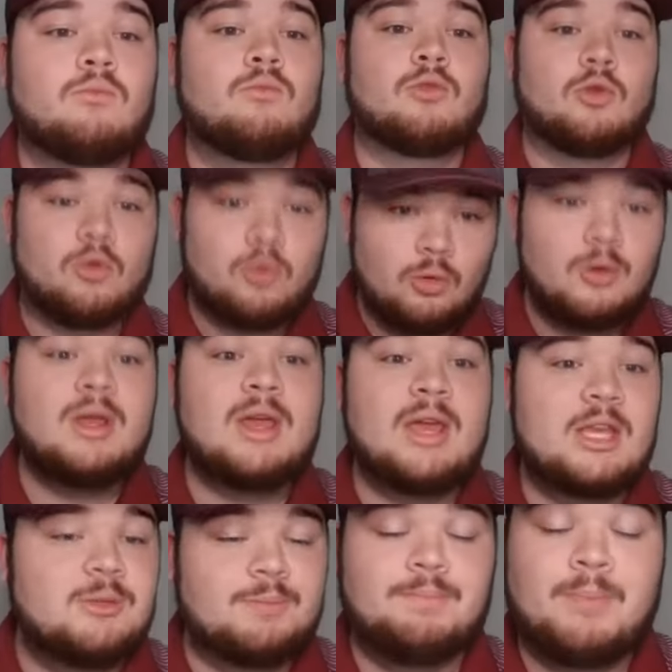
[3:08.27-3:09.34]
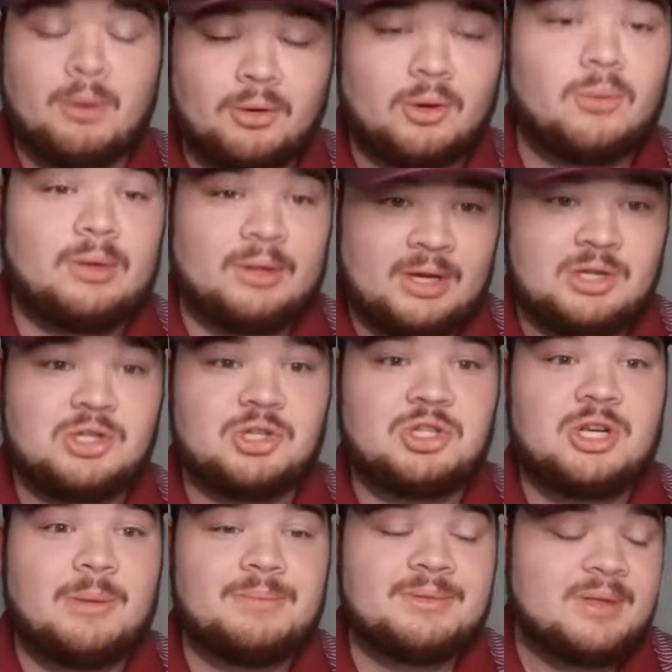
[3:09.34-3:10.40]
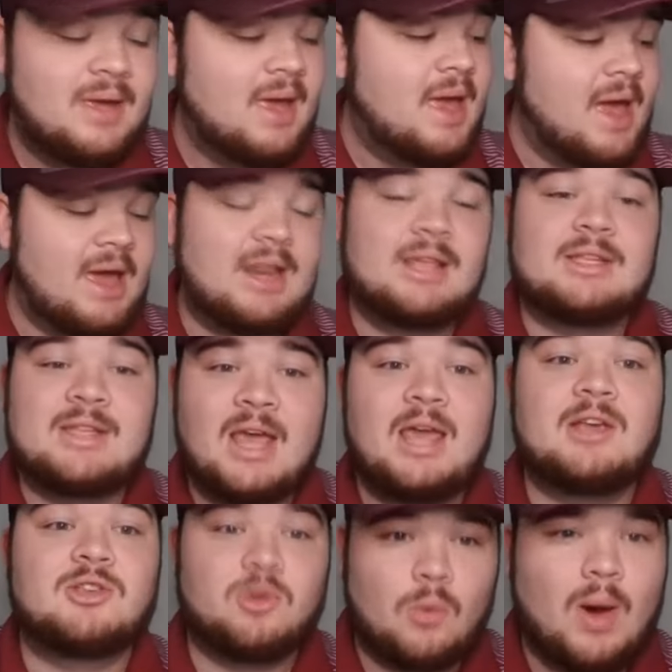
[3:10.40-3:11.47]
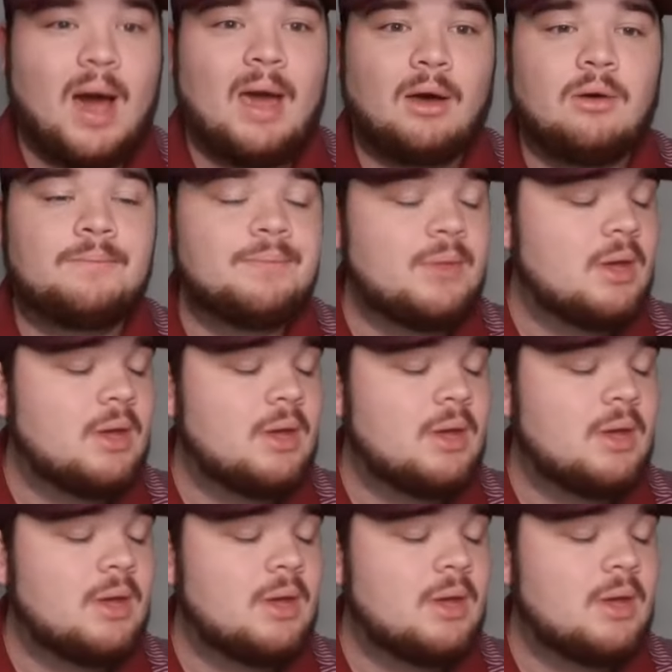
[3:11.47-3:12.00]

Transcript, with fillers: recruiting is building relationships, and it takes a while.